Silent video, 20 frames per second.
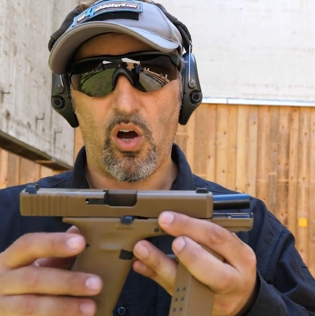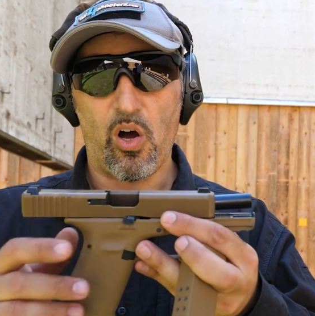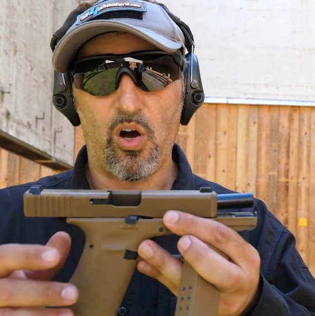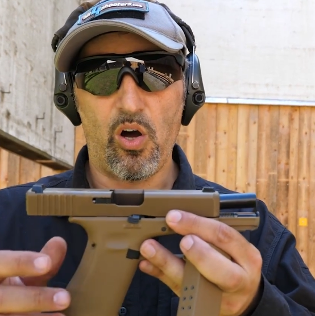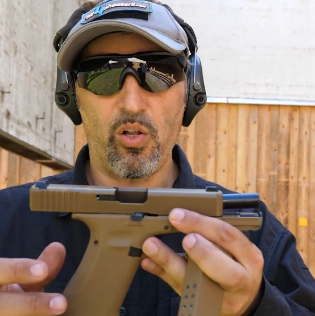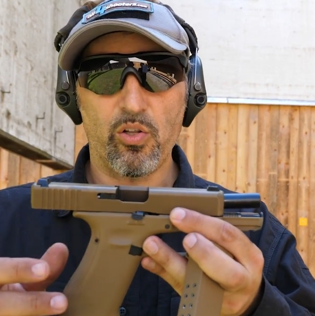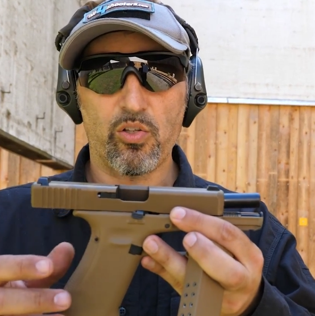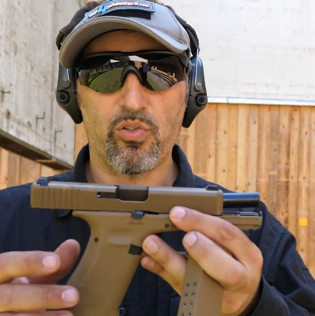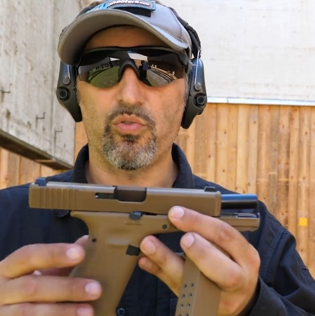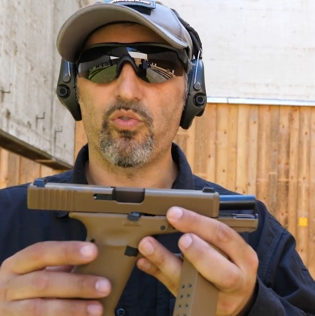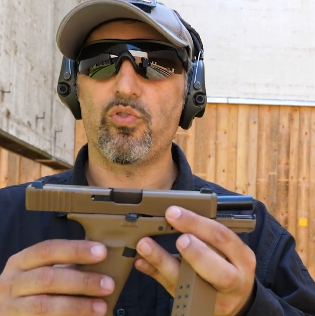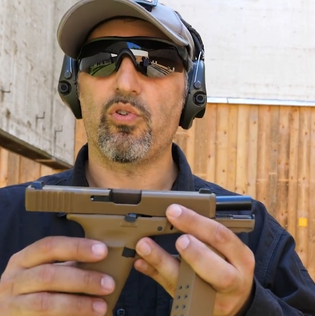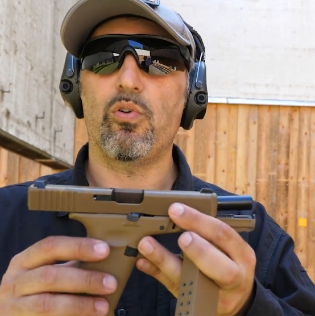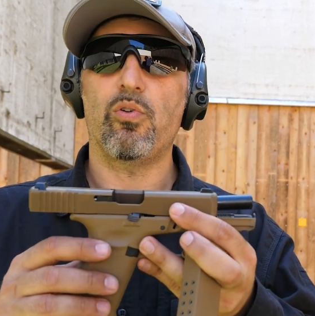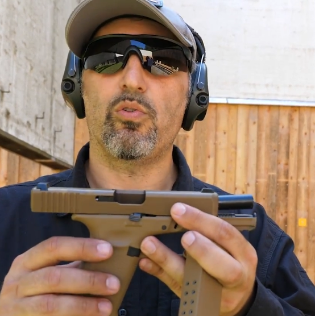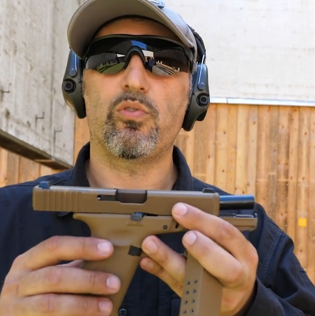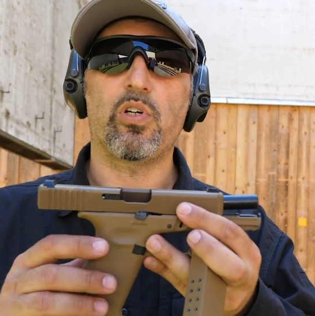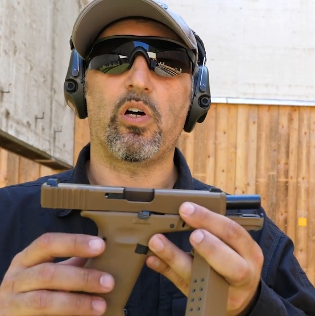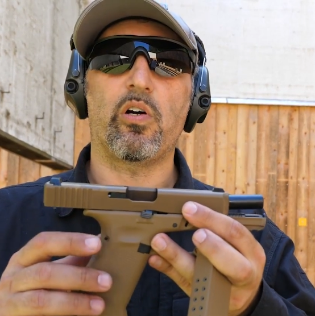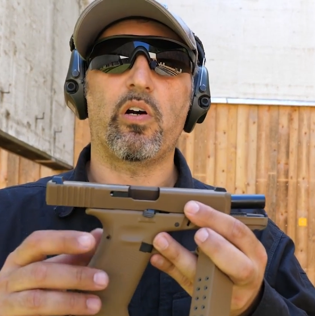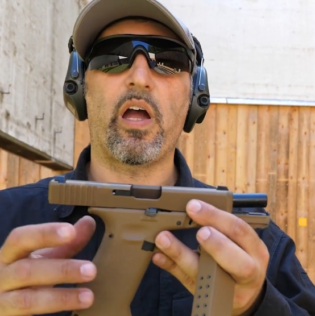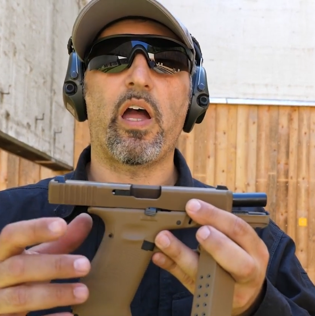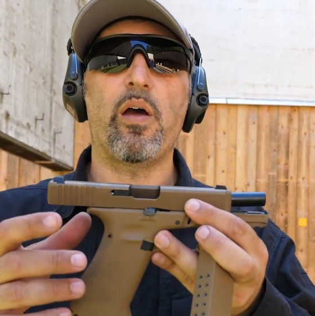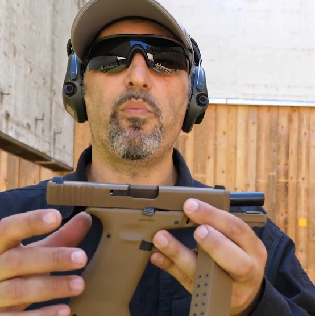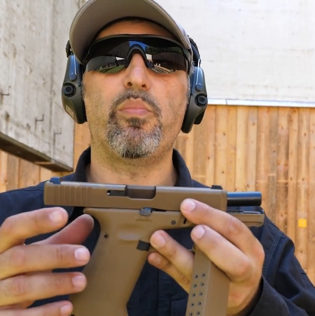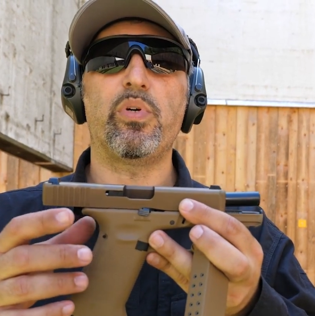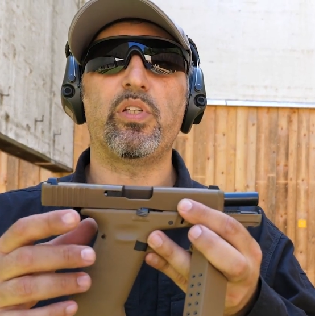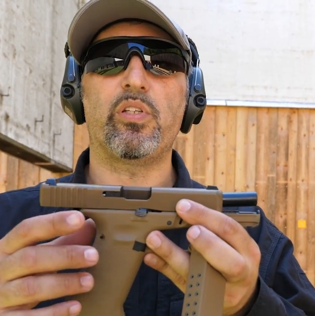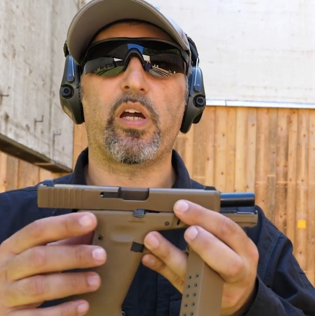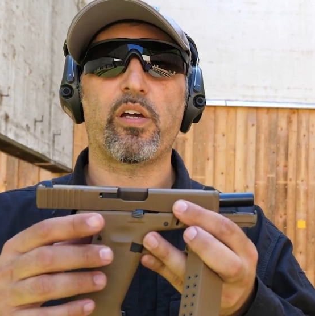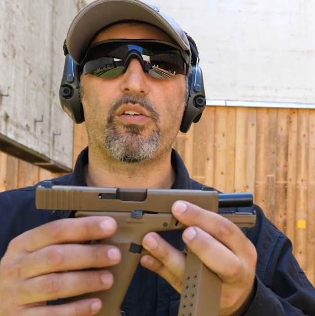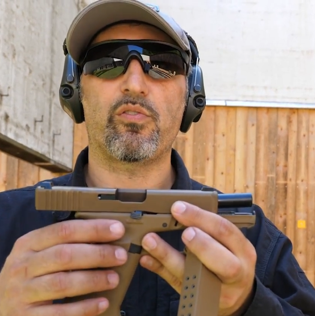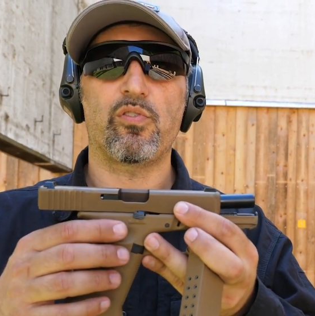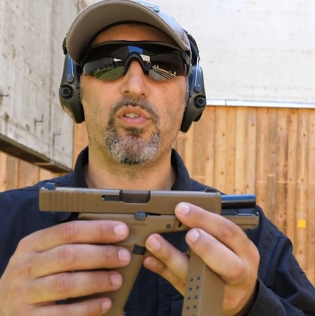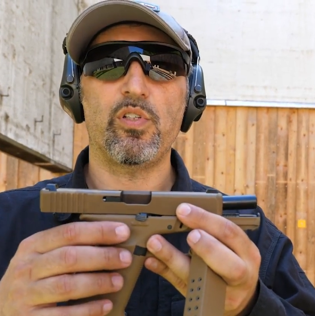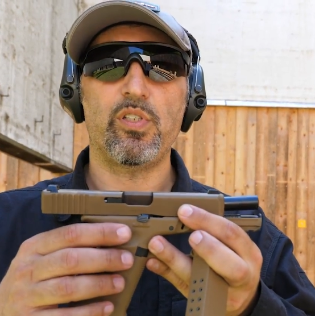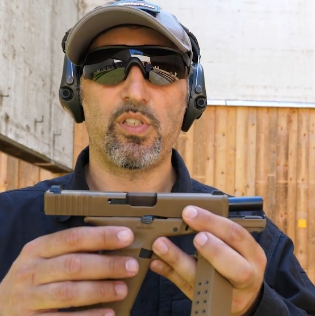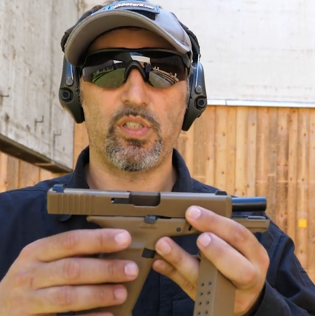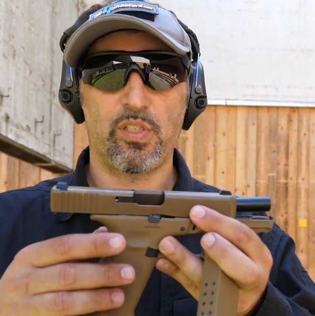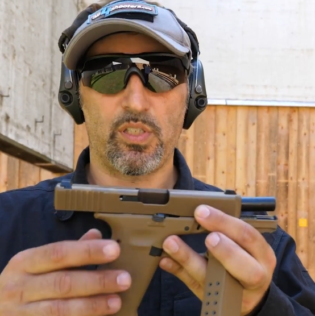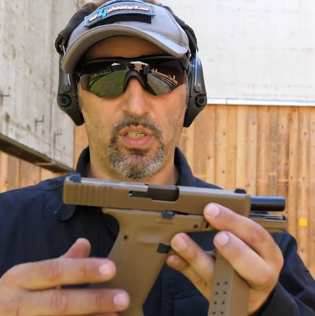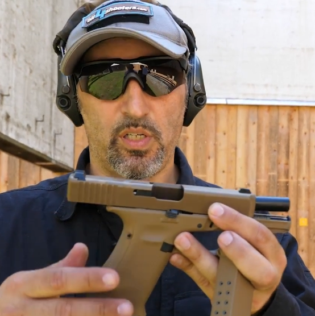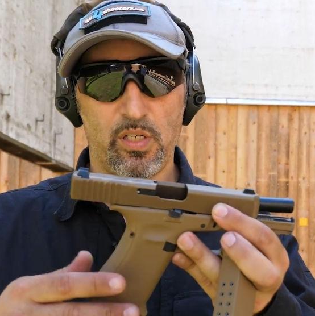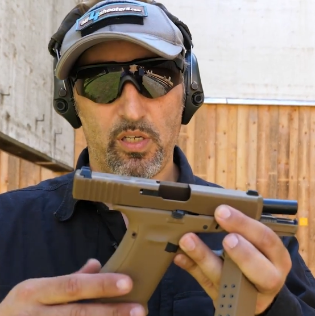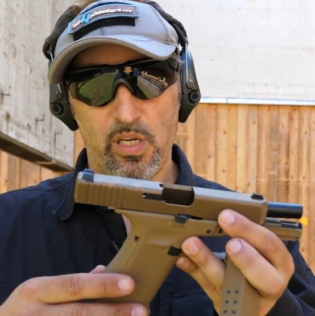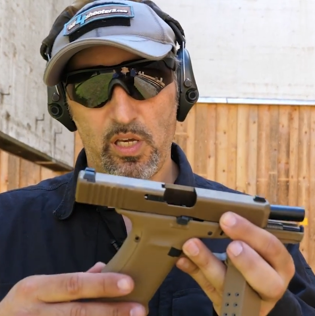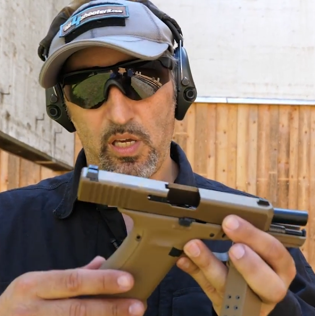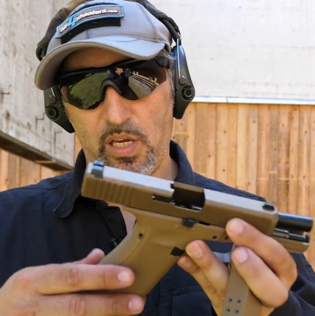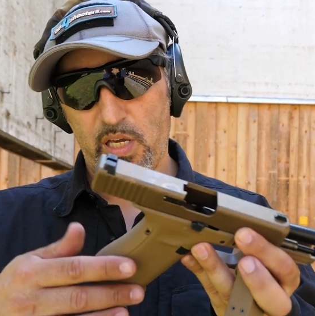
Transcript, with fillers: All controls are ambidextrous,